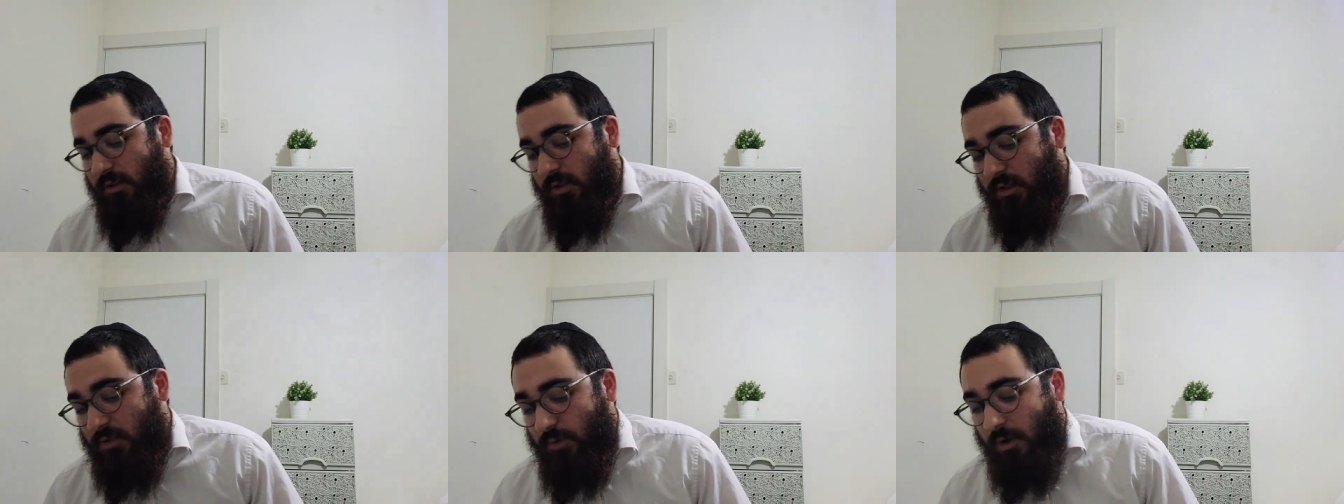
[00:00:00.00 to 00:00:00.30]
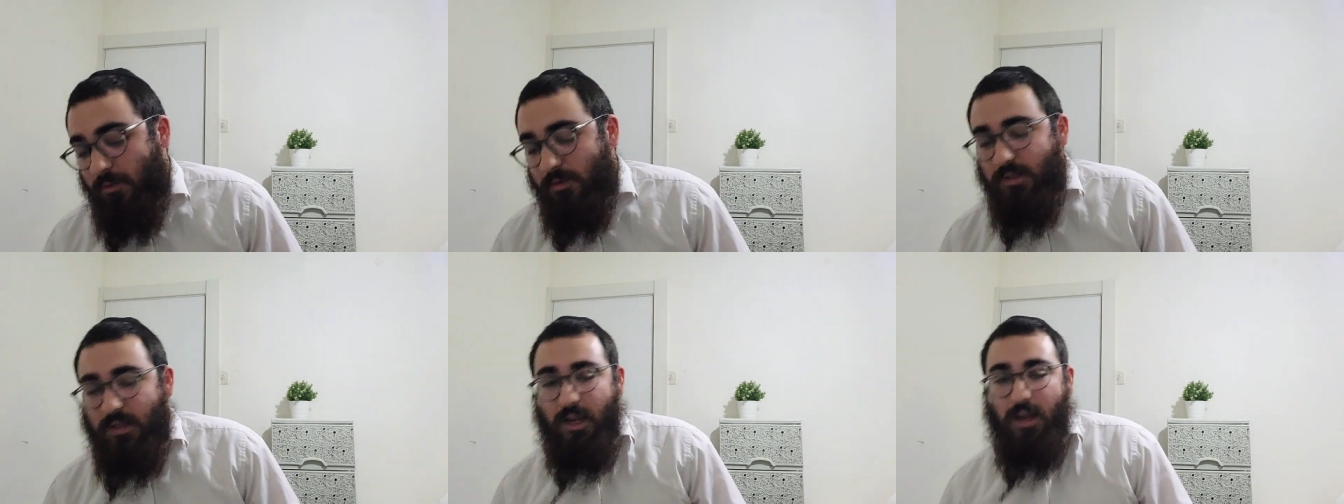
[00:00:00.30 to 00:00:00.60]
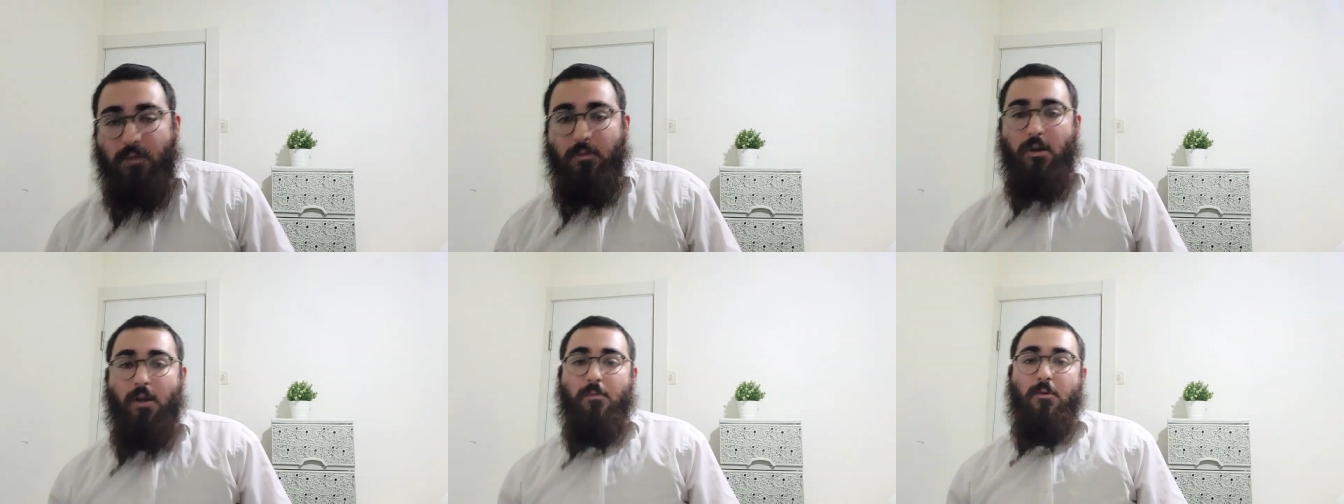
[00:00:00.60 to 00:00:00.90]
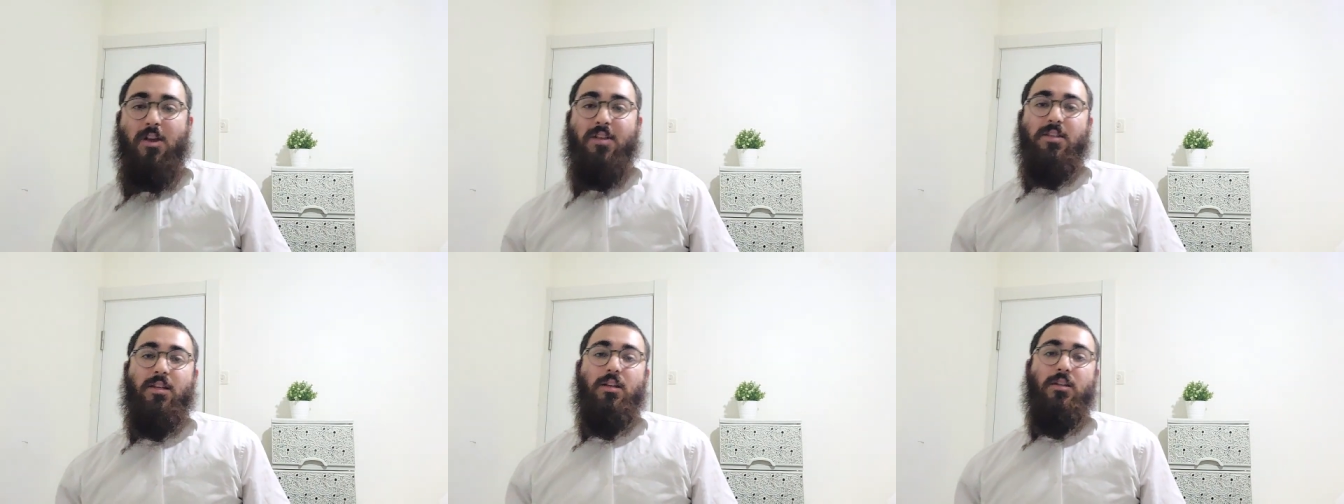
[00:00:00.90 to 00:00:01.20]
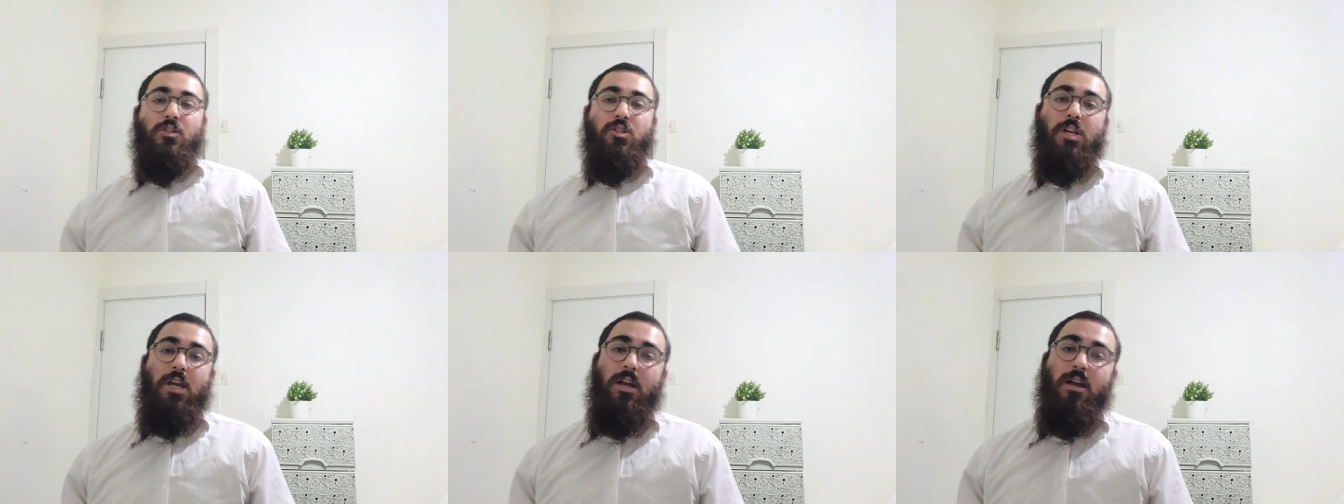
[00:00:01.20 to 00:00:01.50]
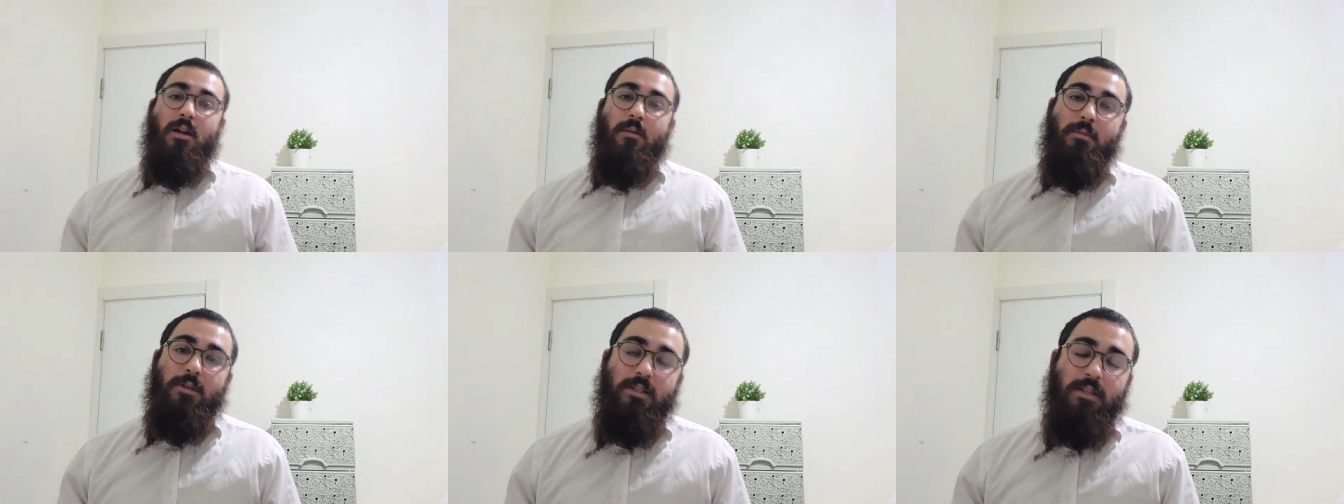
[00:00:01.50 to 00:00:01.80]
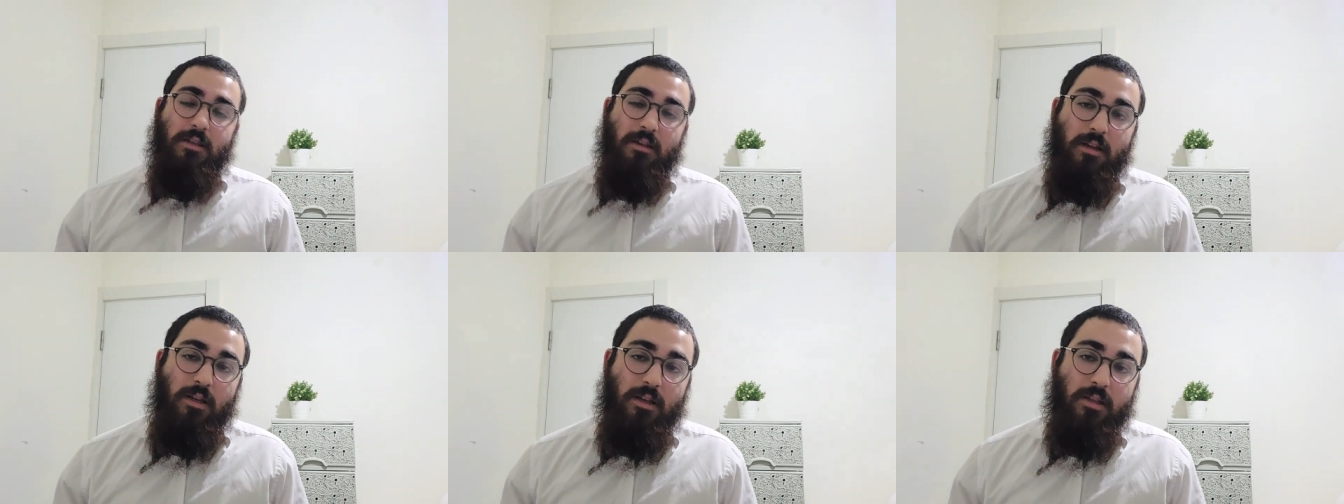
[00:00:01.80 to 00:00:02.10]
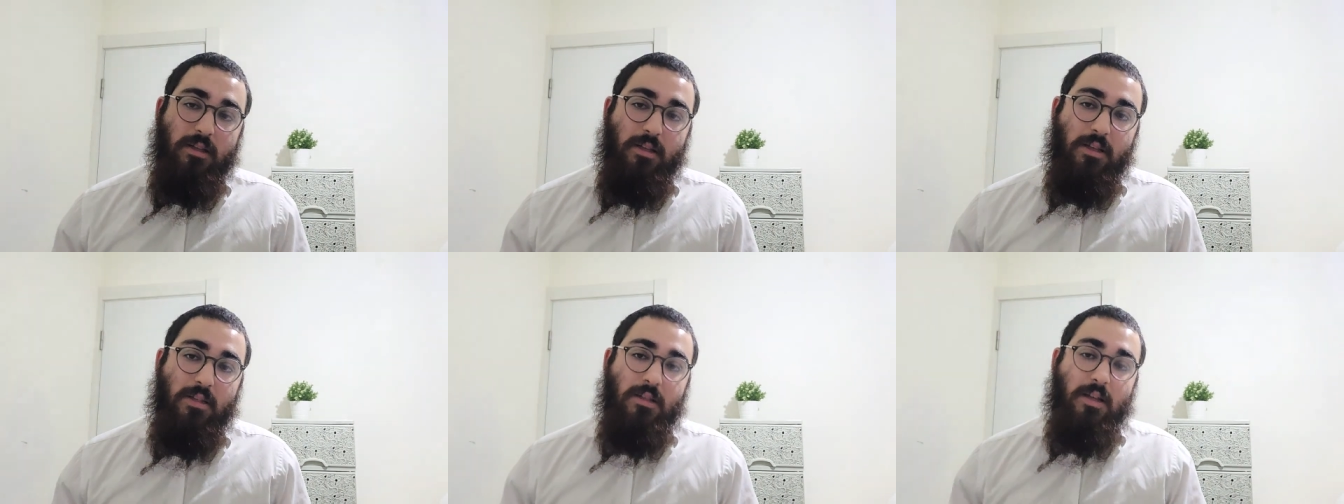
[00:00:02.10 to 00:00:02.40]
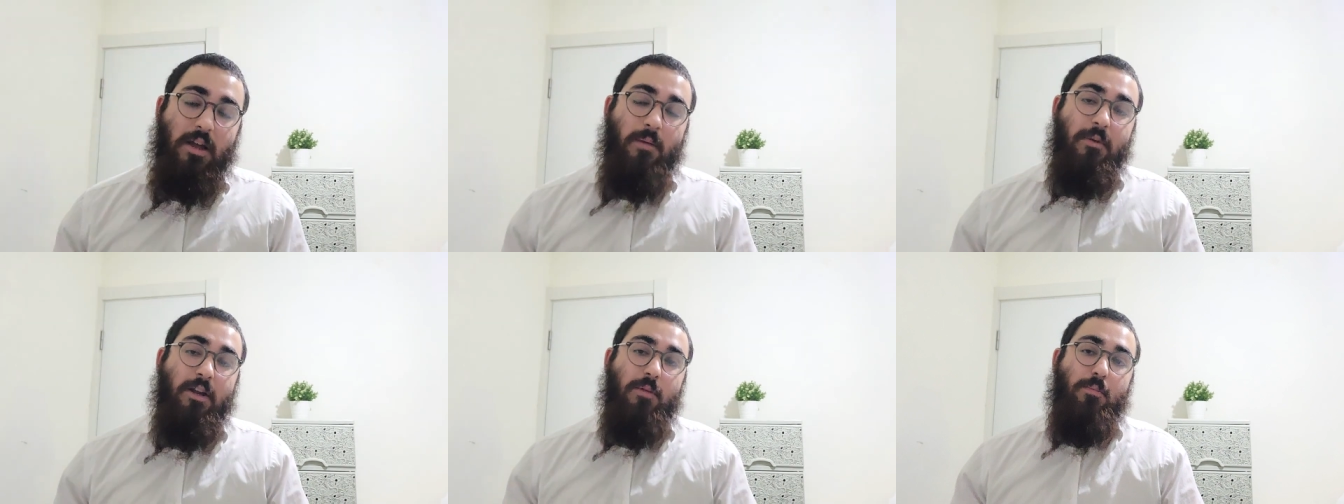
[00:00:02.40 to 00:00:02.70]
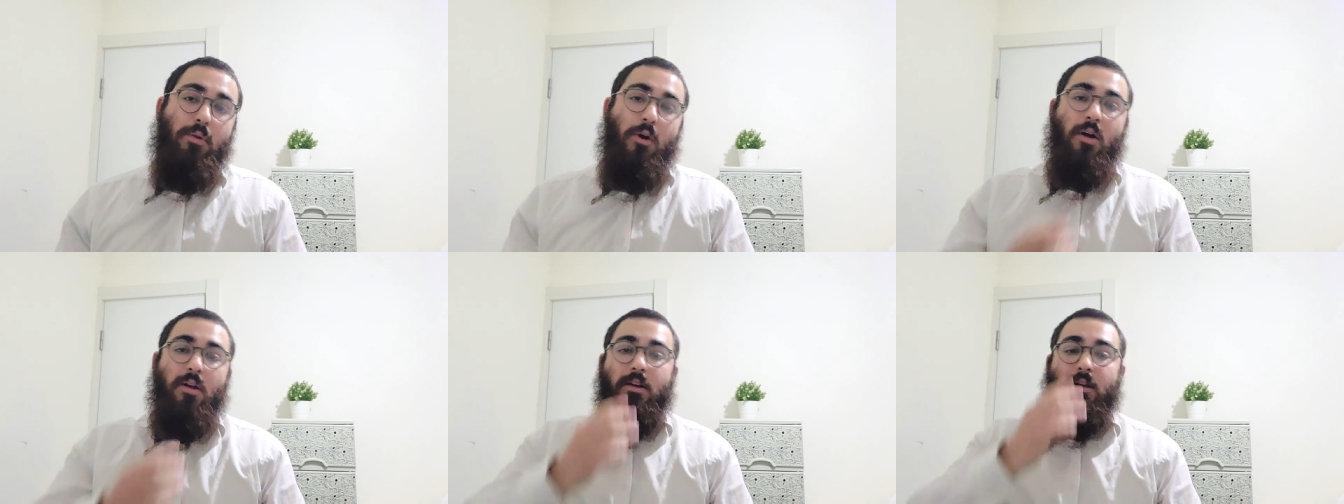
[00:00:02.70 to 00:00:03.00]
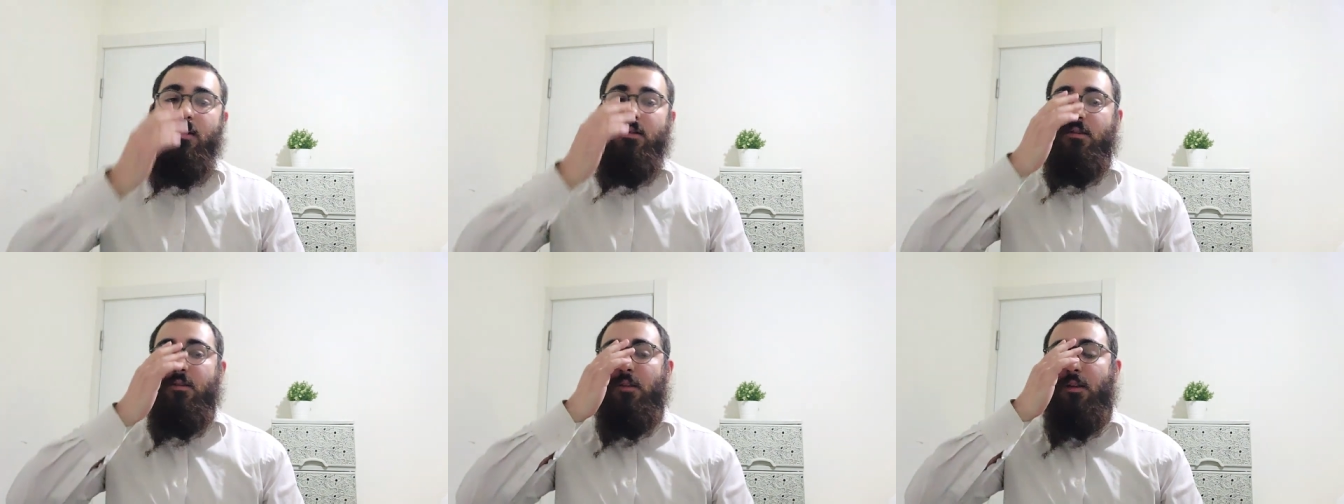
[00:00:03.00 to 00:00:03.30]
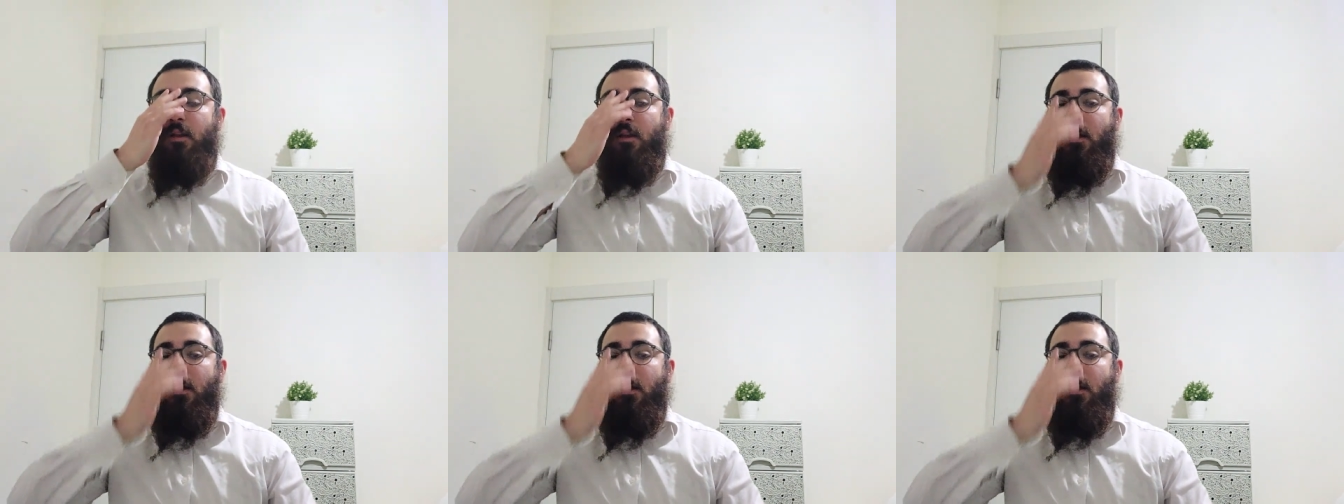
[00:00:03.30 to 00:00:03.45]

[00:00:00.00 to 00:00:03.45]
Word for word: that's promised to Abraham, Isaac, and Jacob, is is is coming upon us.